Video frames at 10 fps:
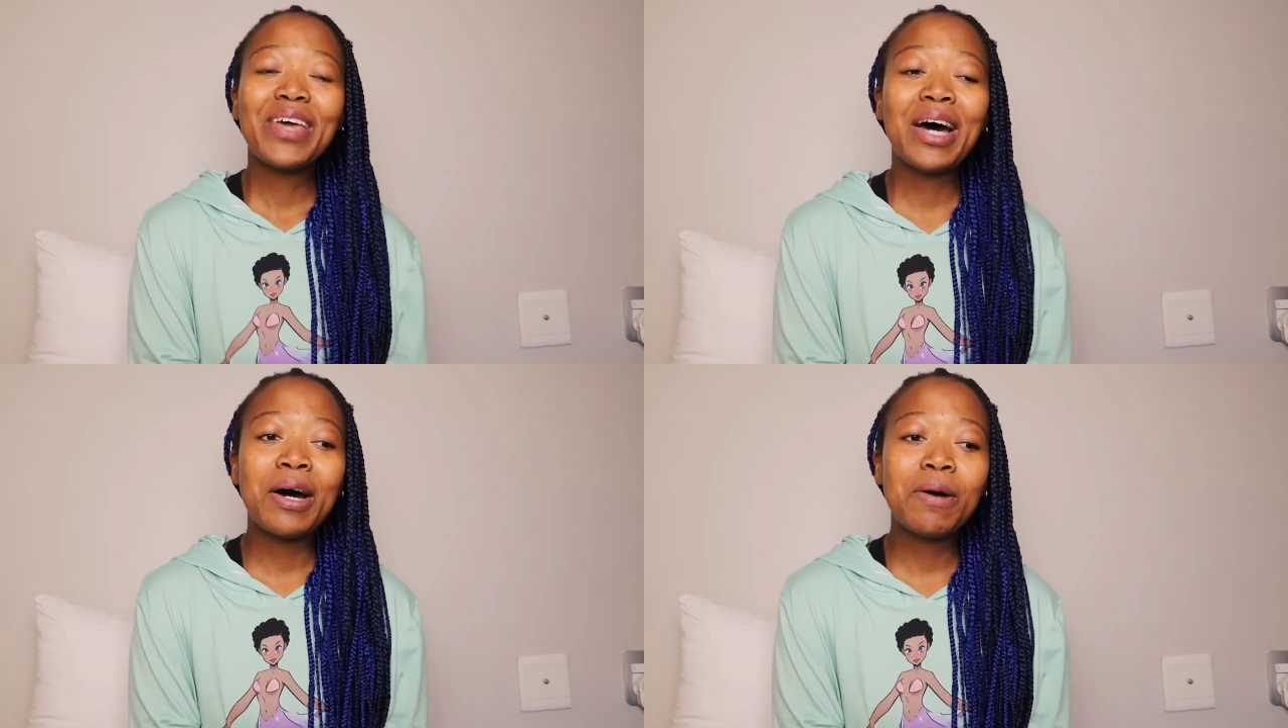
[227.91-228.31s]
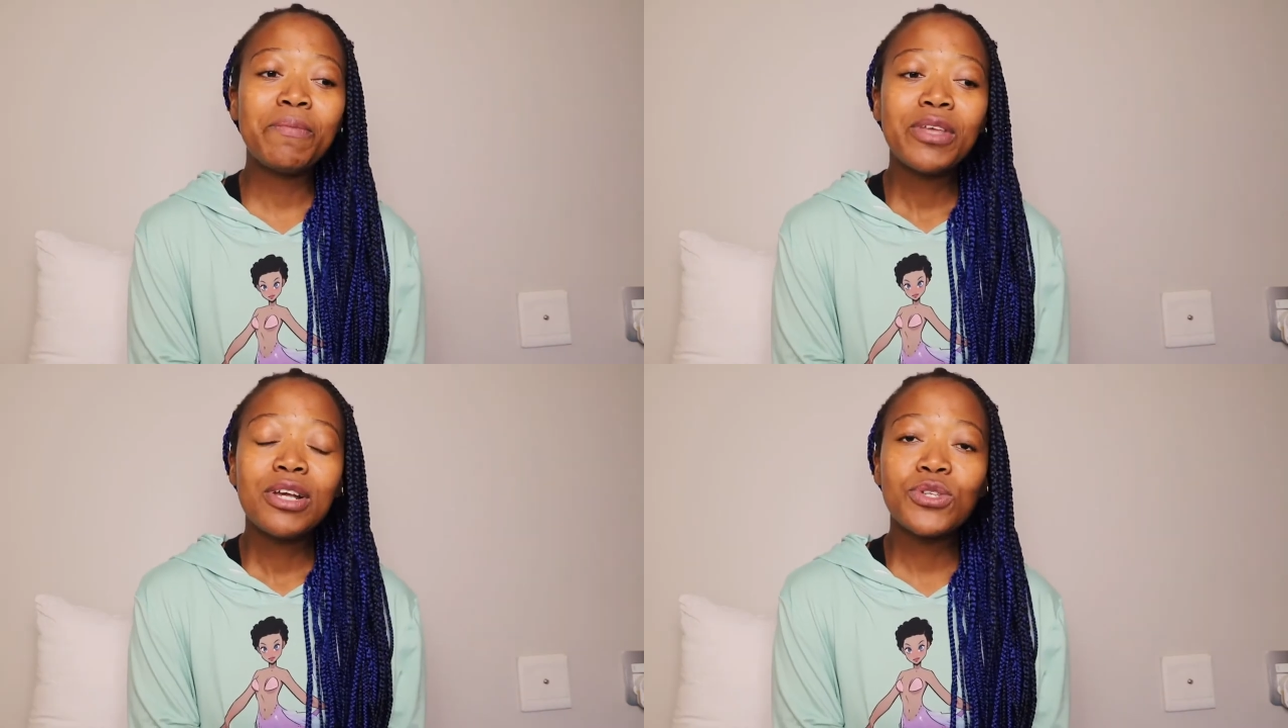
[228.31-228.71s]

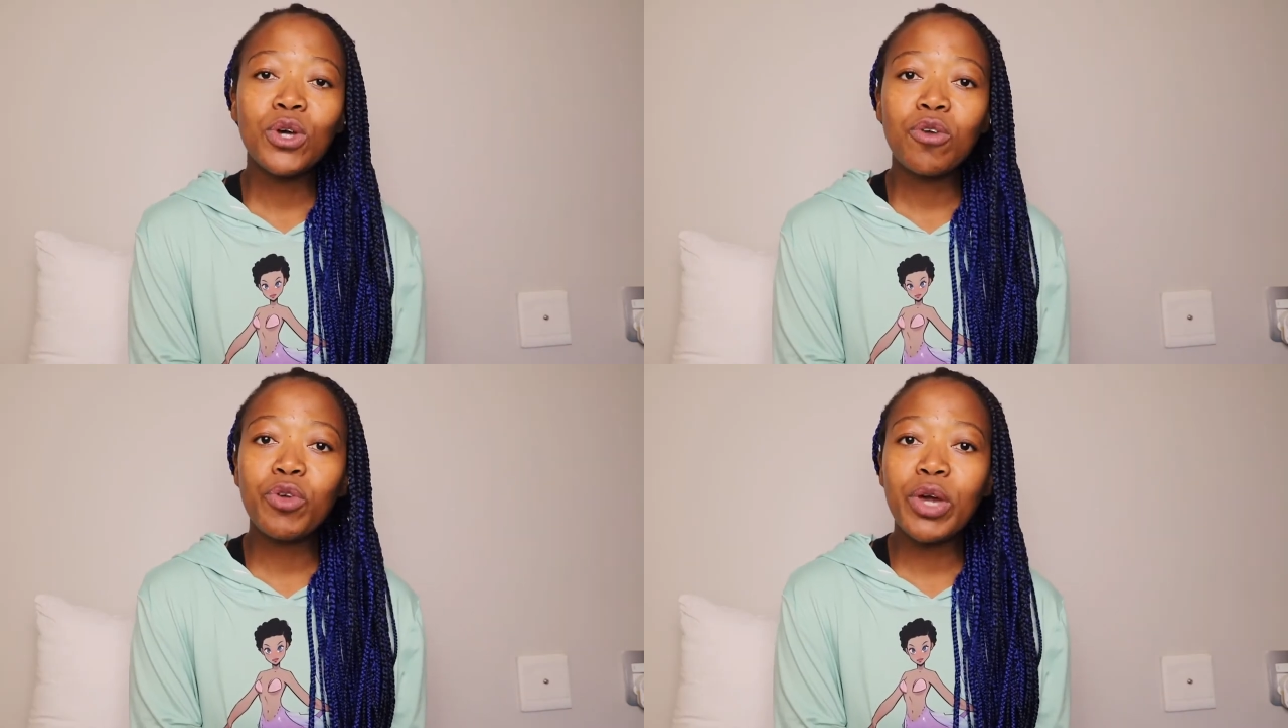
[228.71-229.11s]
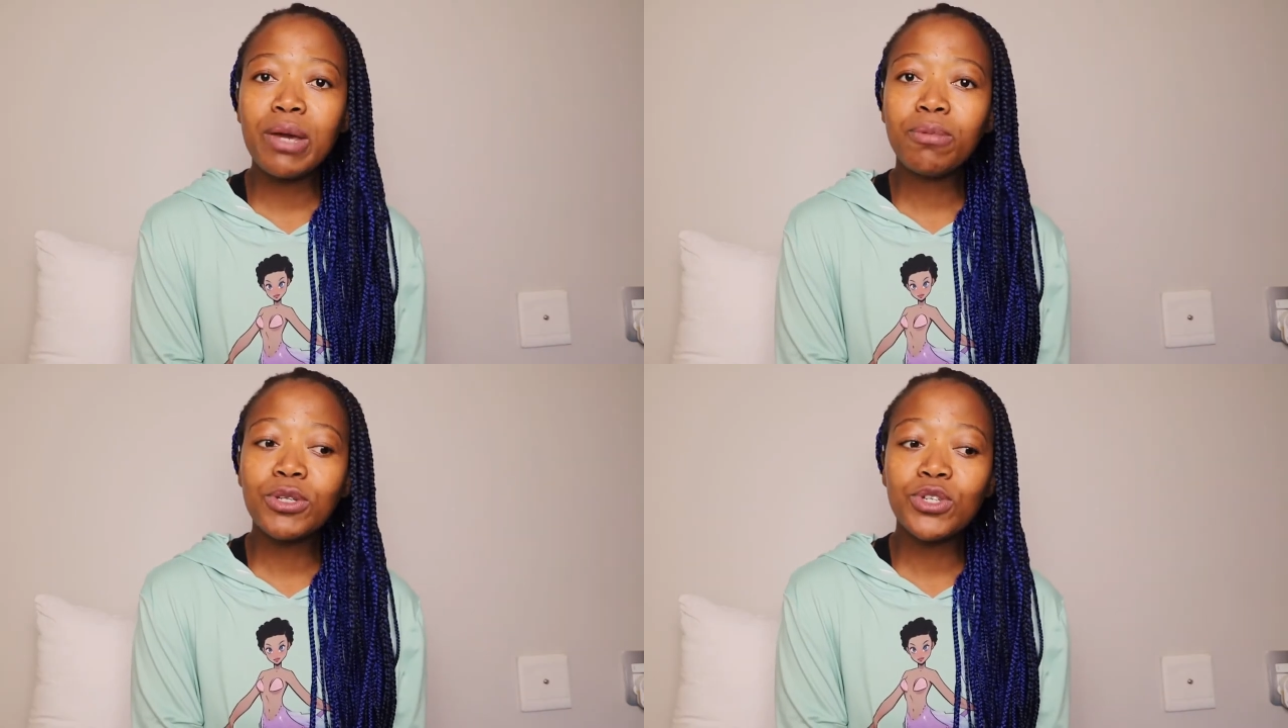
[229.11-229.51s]
Um, so if you're
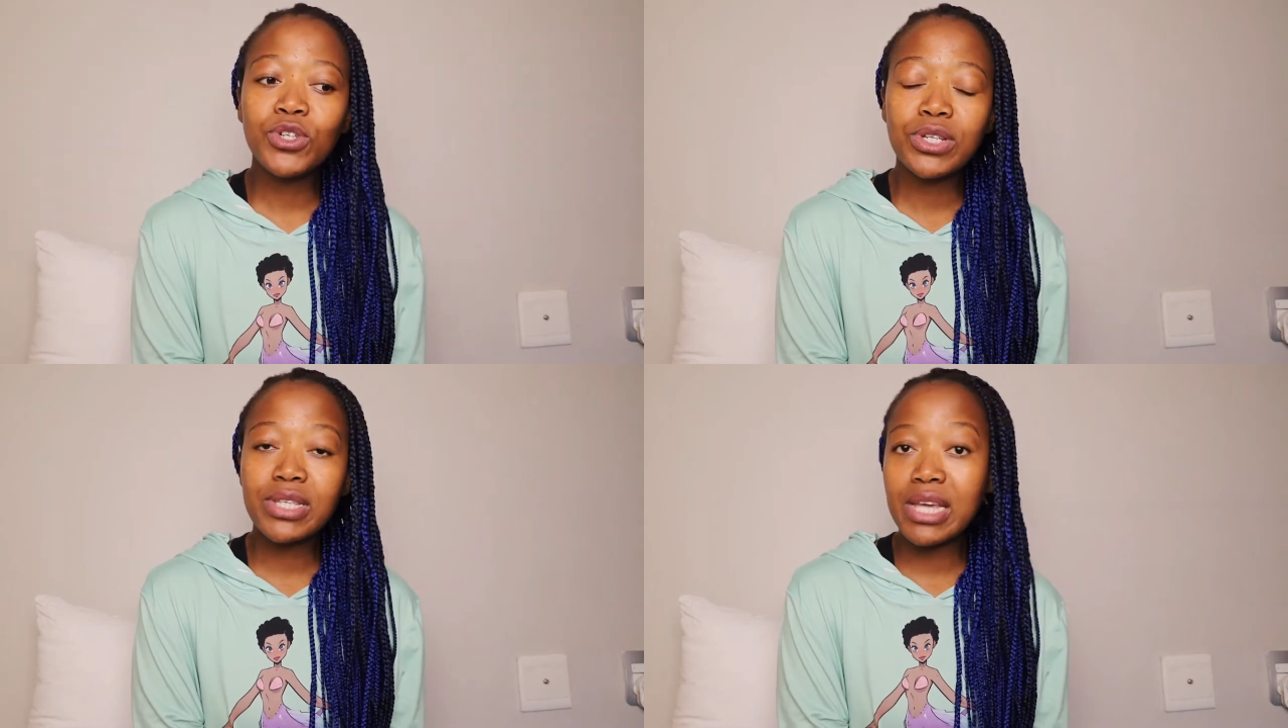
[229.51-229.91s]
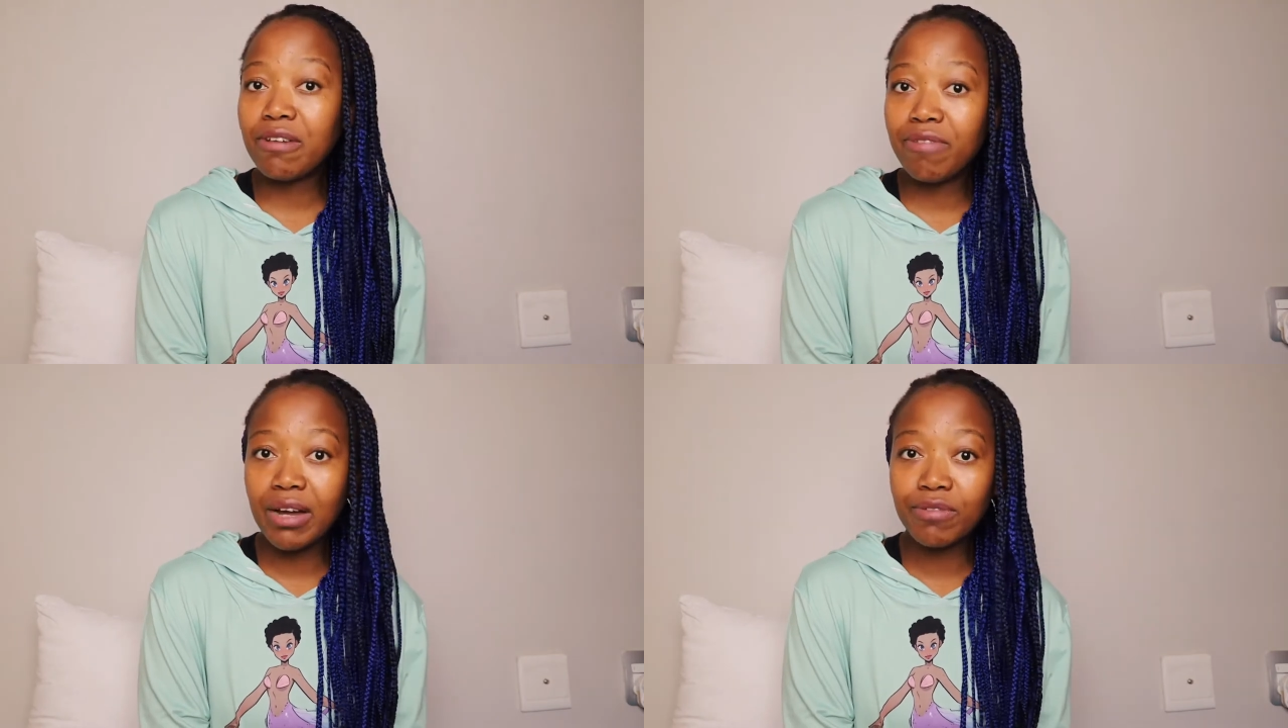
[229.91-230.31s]
able to just
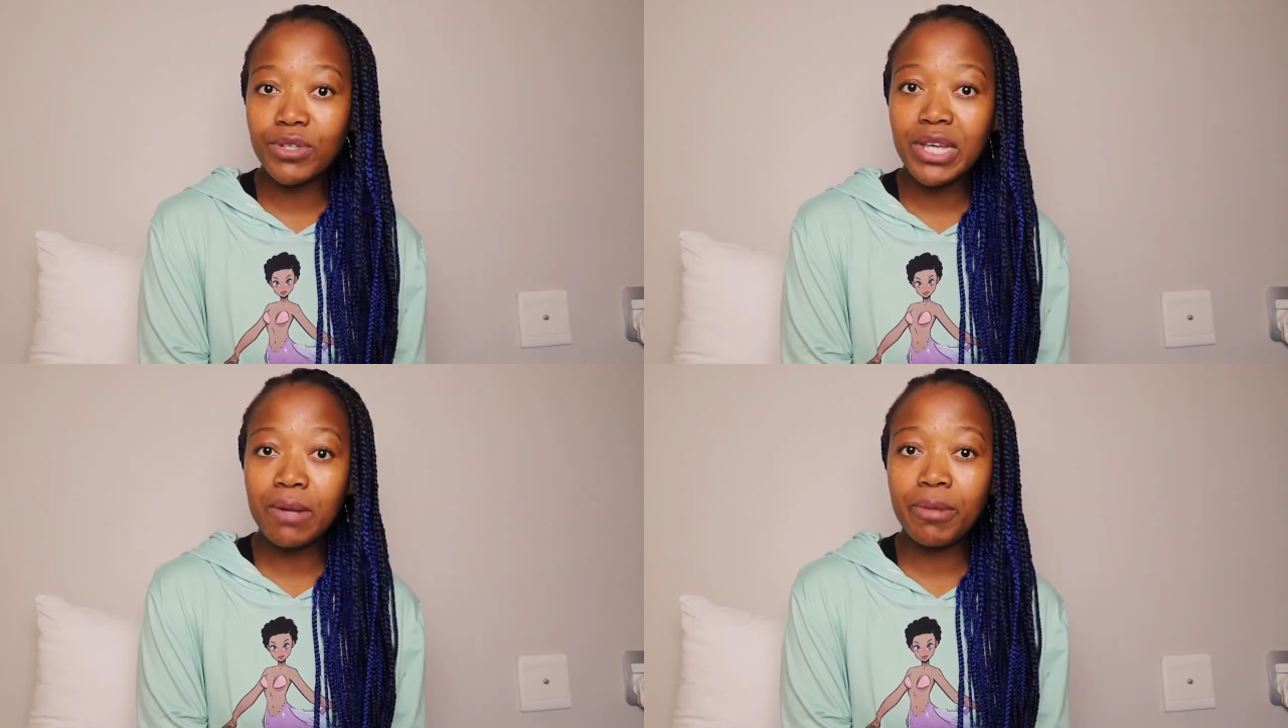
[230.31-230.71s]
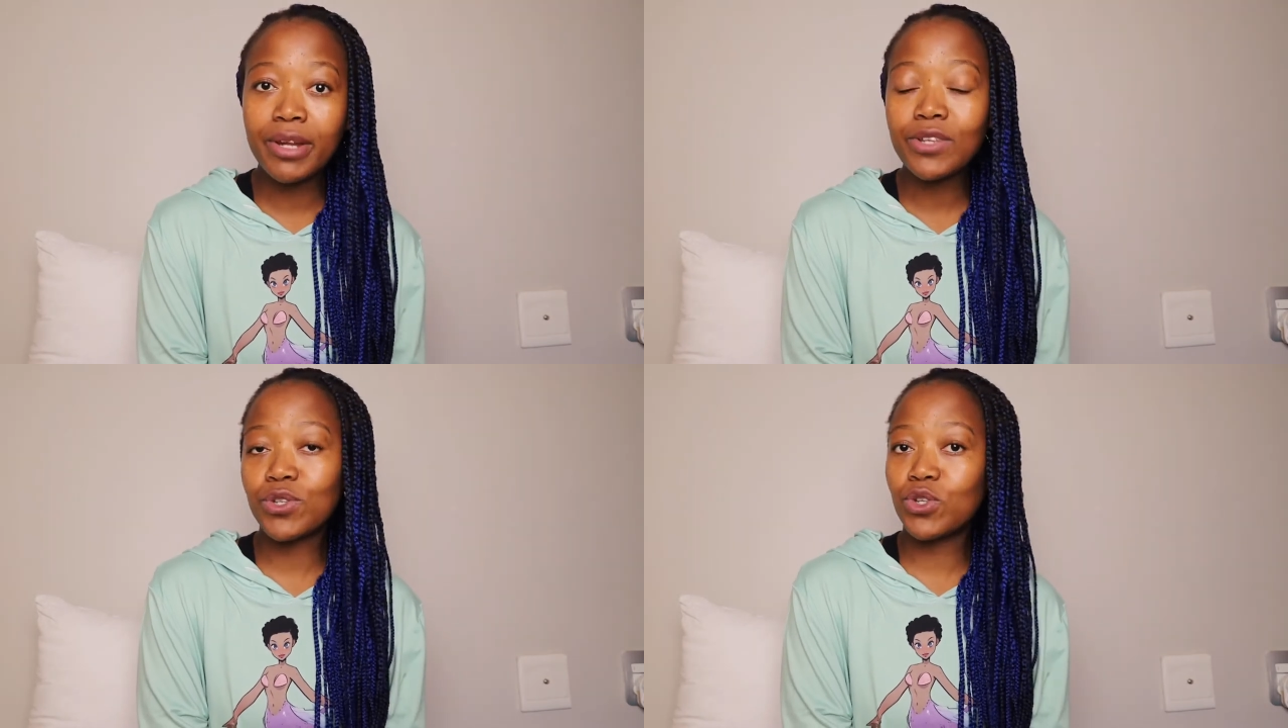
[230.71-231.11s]
take five to 10
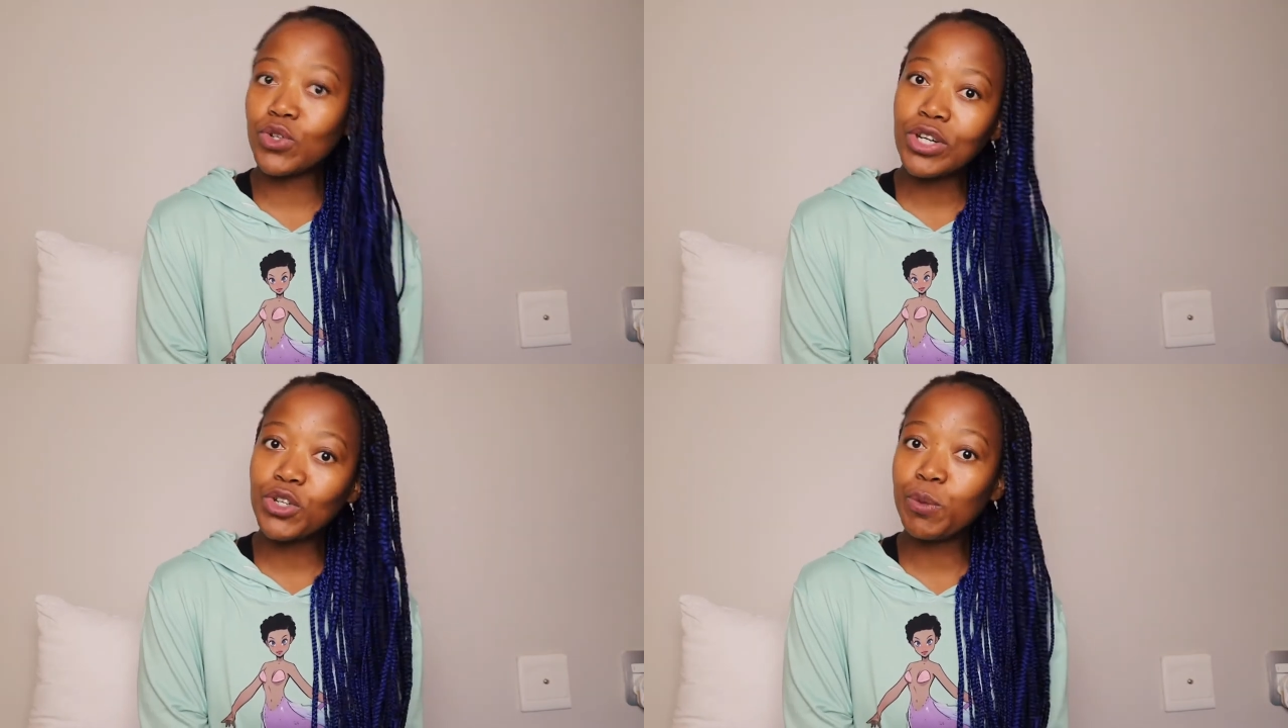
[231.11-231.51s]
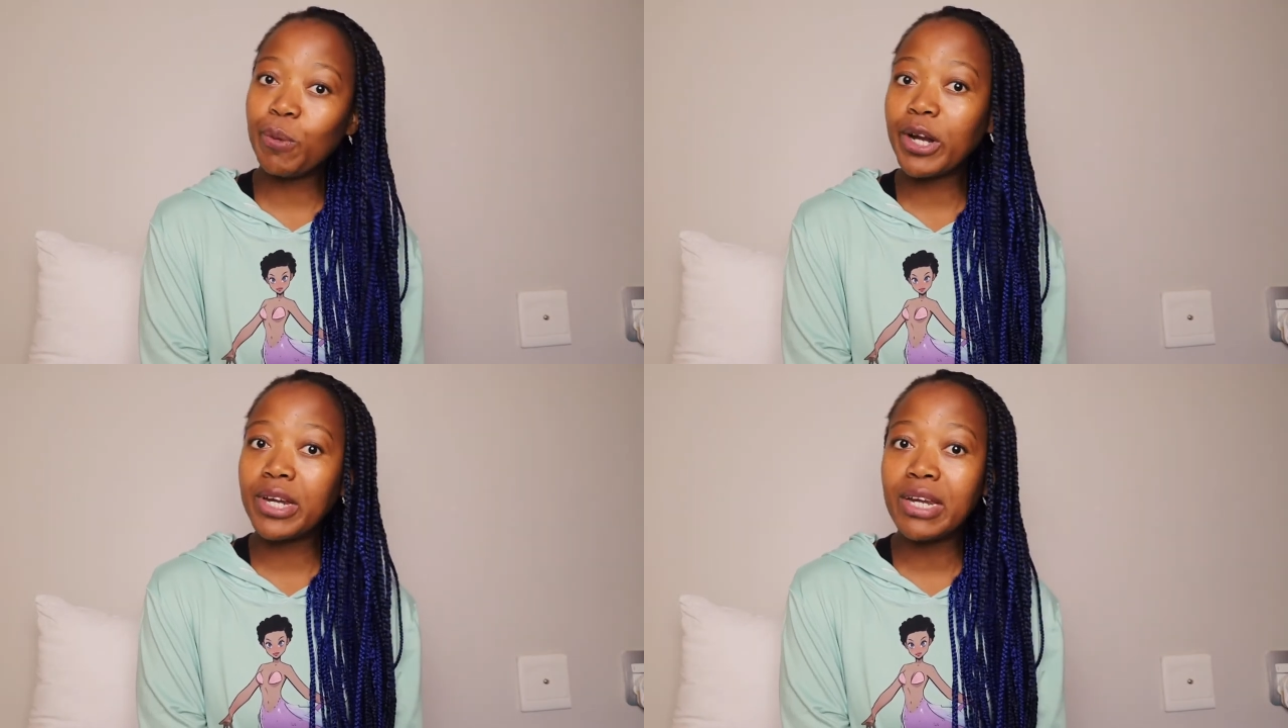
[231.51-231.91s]
minutes to stretch your
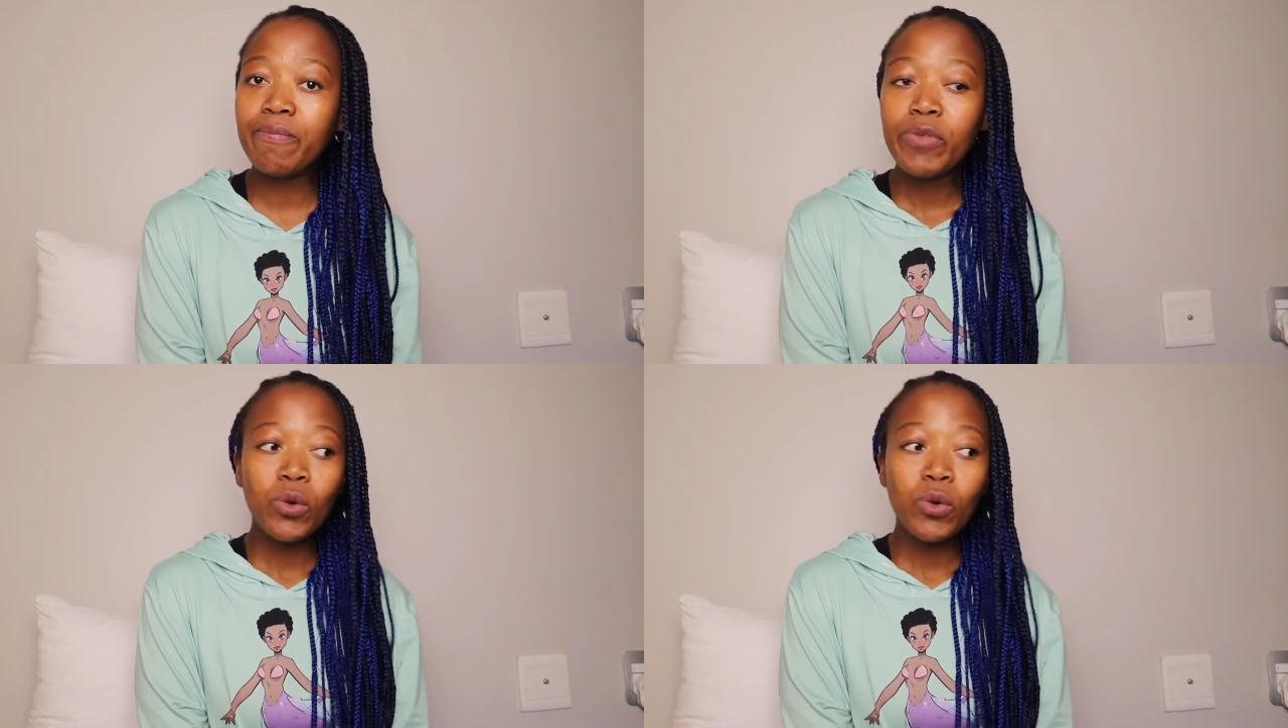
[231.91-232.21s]
body,